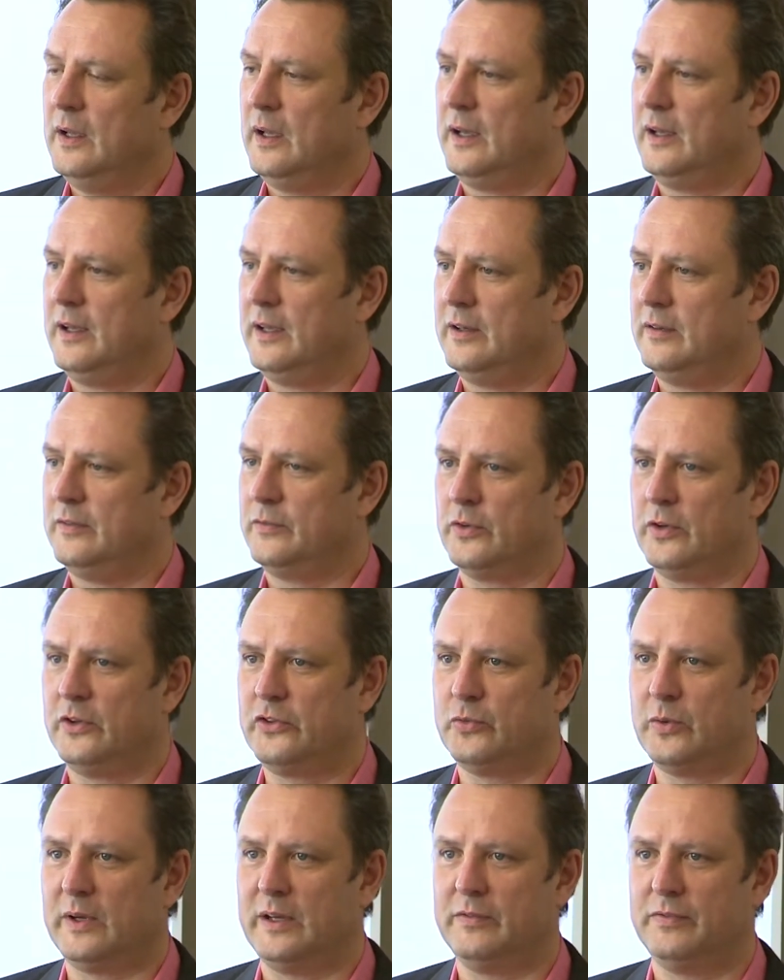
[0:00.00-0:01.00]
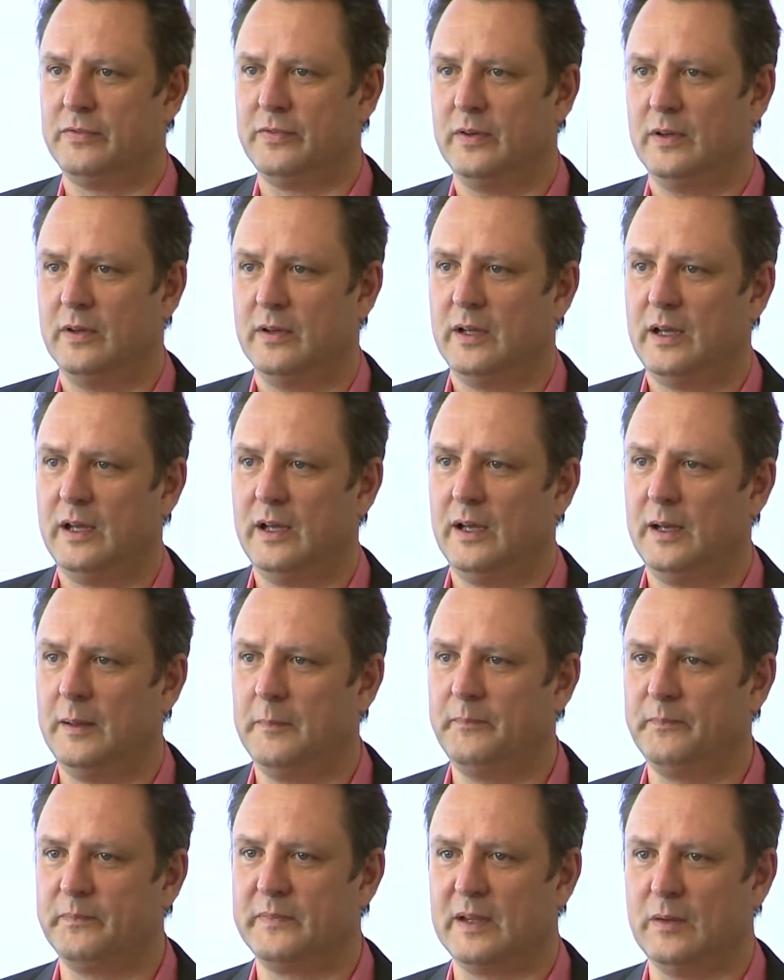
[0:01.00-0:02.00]
Wrocław,
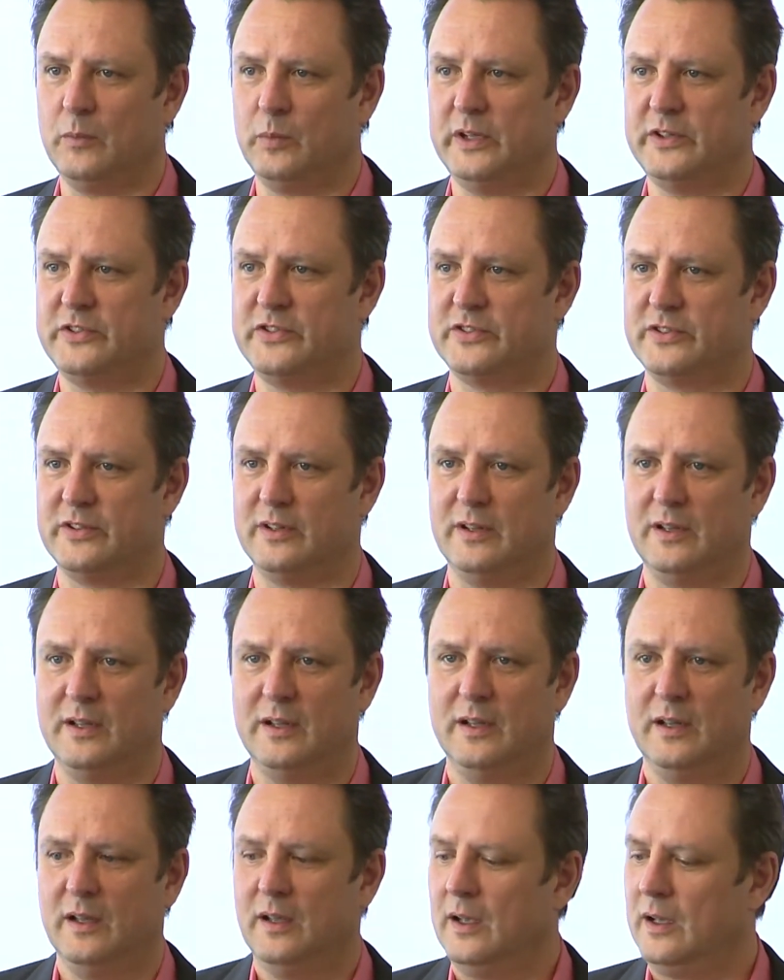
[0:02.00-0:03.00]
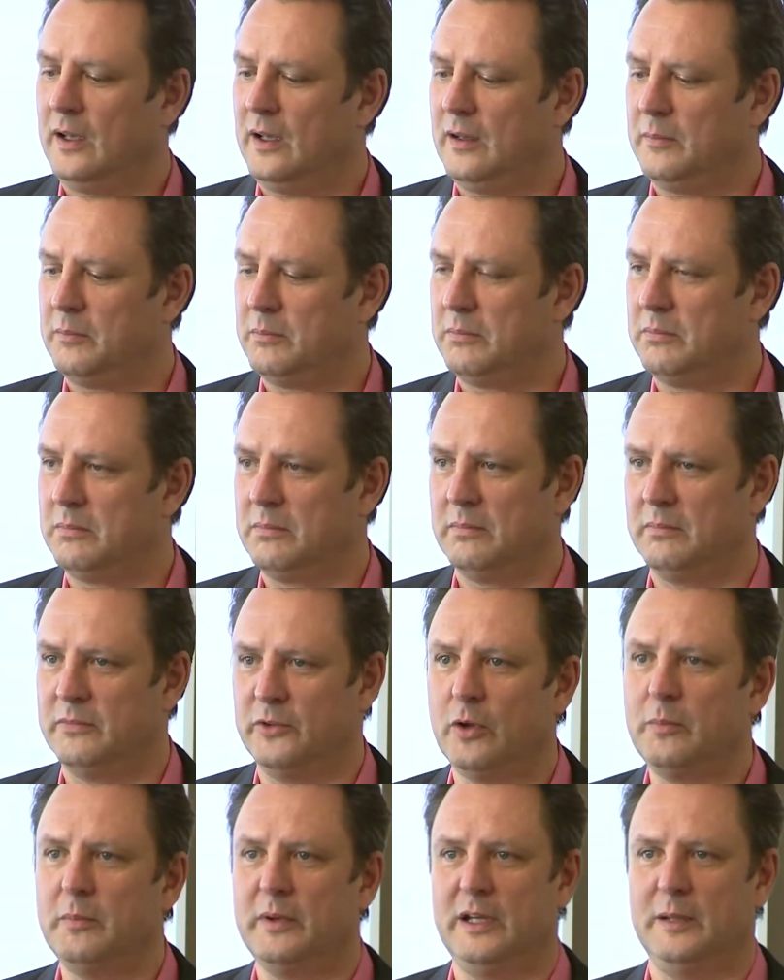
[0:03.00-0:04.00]
which
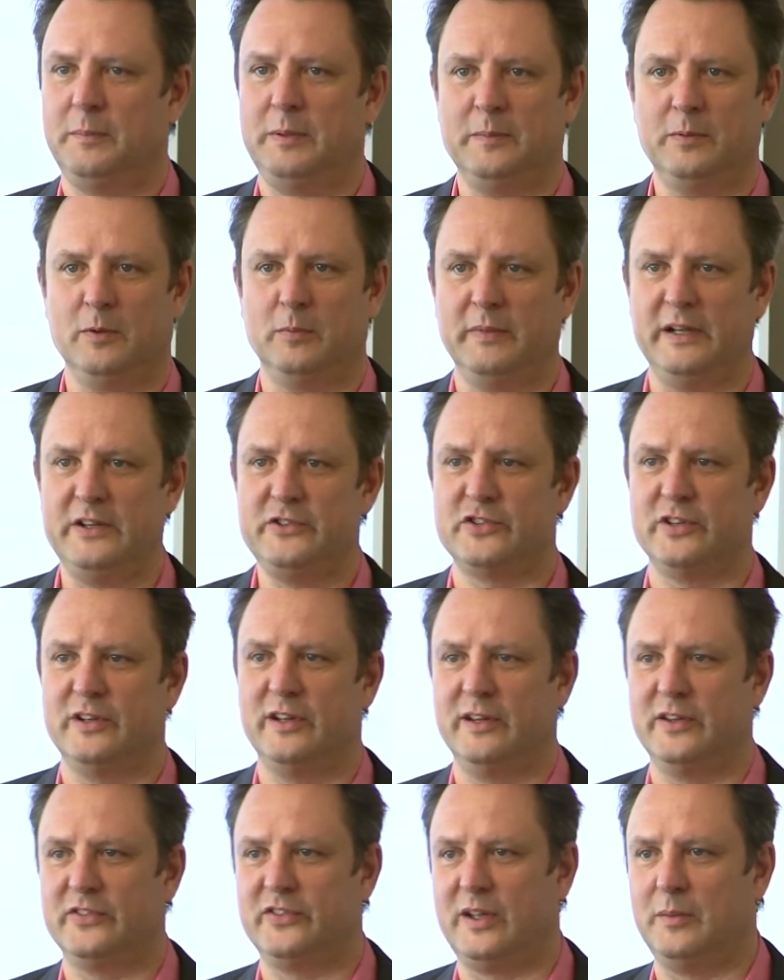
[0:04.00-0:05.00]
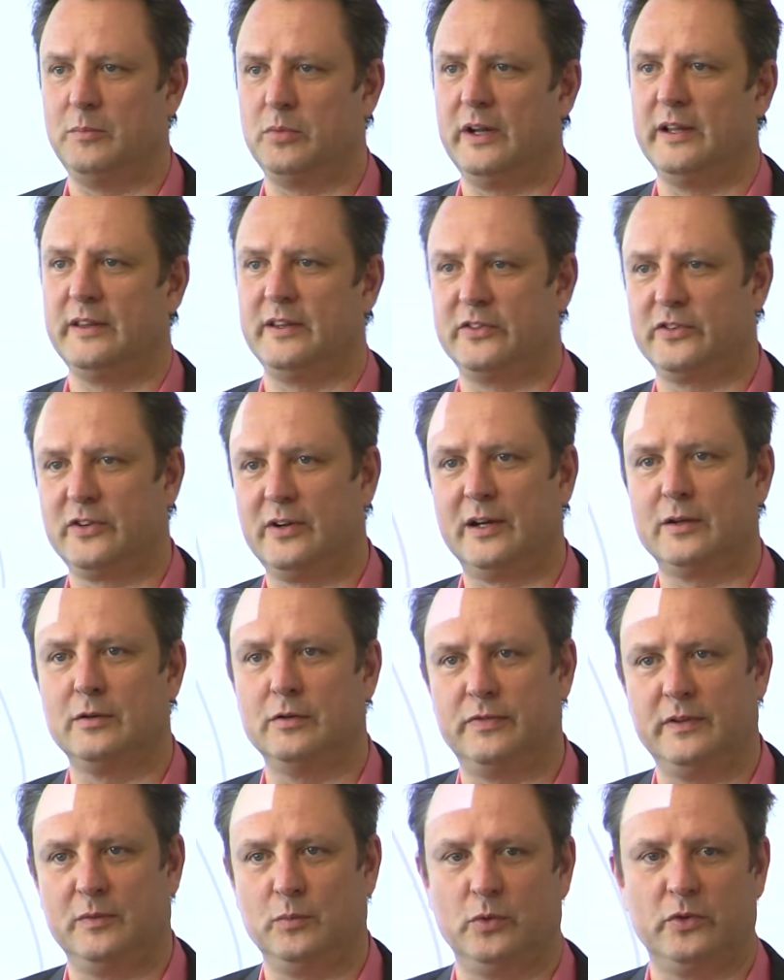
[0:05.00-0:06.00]
not many people mention in the same breath as
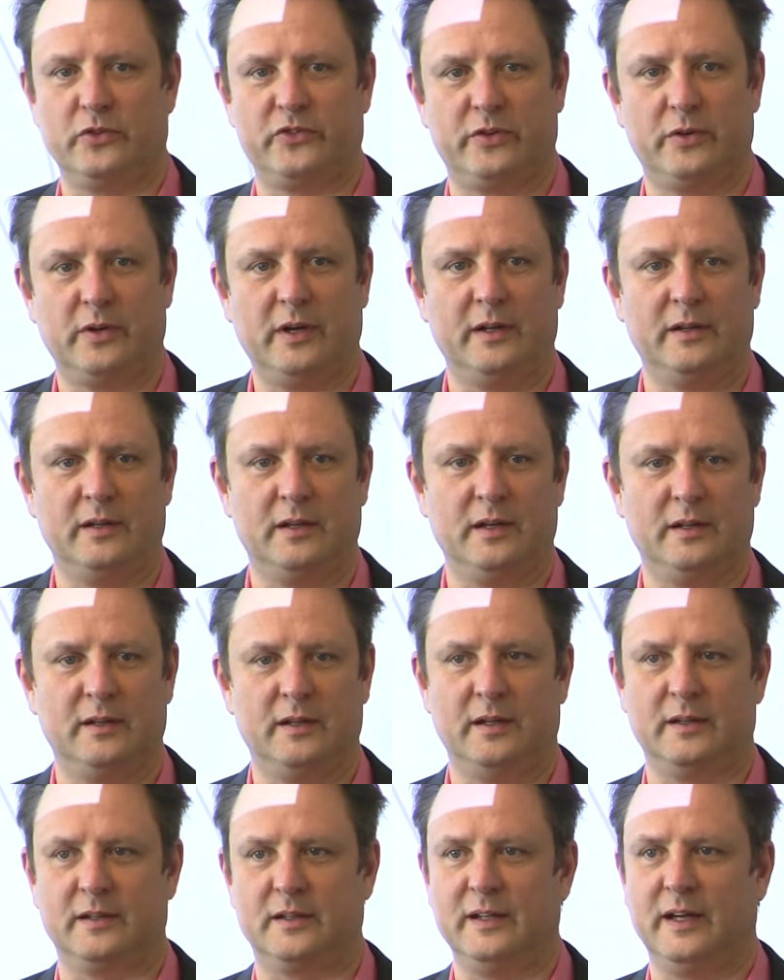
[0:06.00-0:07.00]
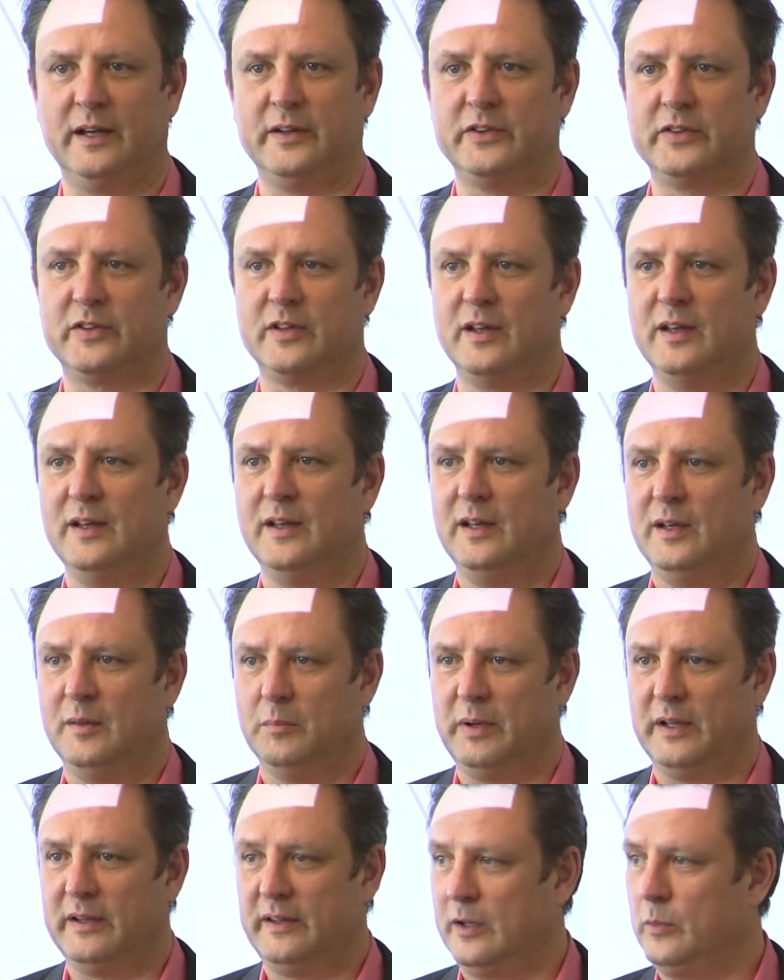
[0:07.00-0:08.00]
Kraków and Warsaw and Gdańsk,
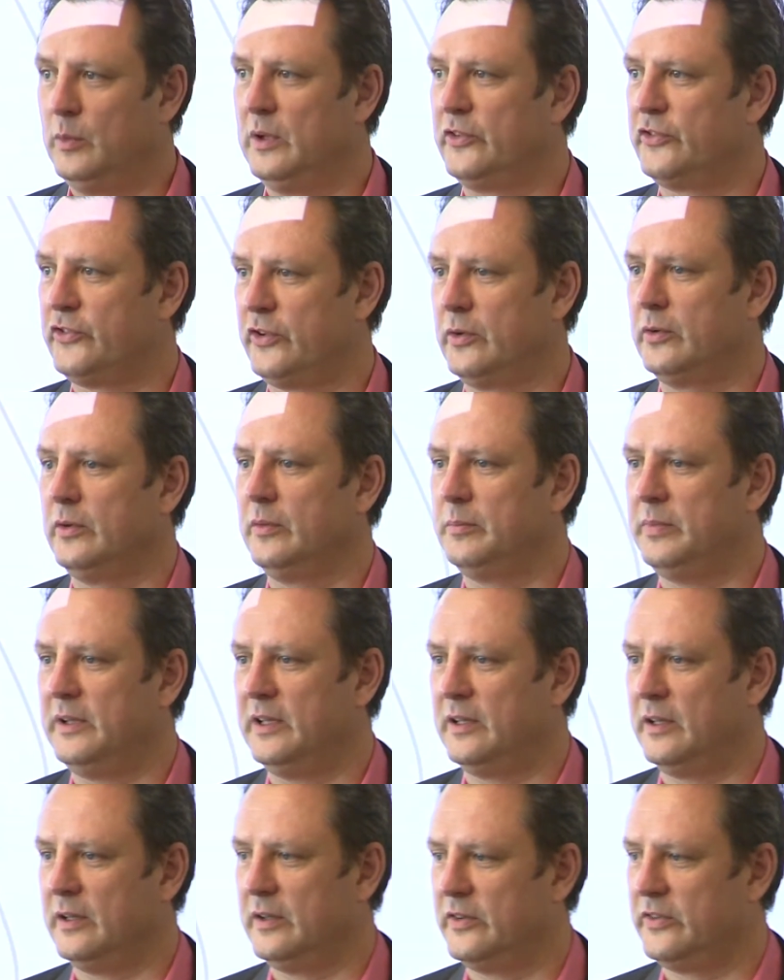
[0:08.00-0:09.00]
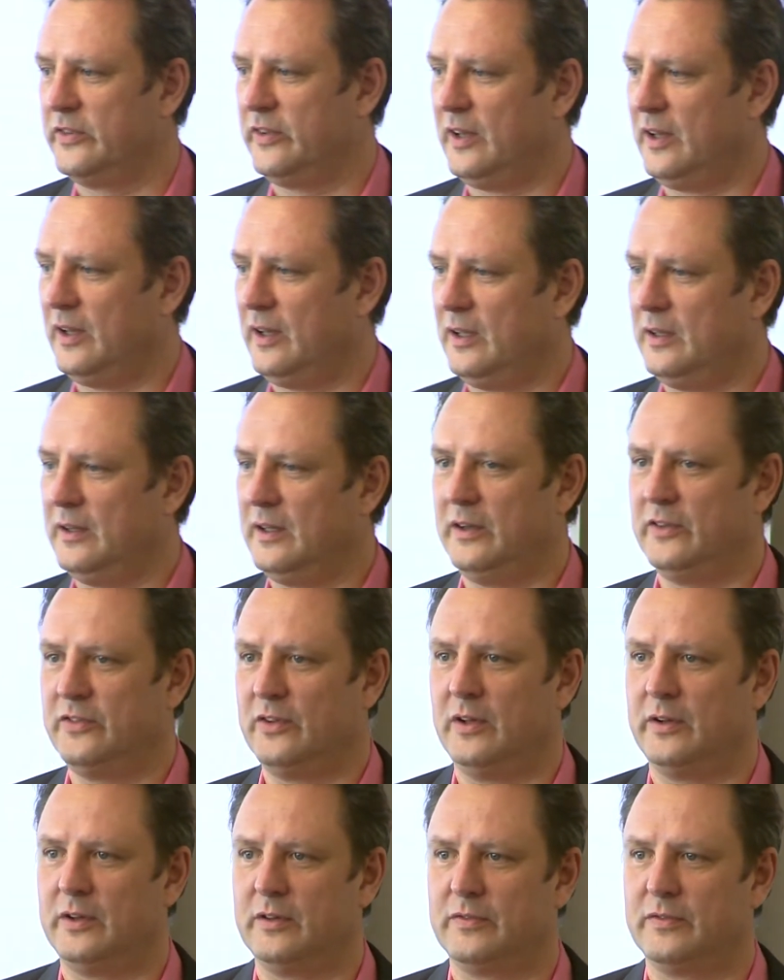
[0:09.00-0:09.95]
but they will soon because there is a lot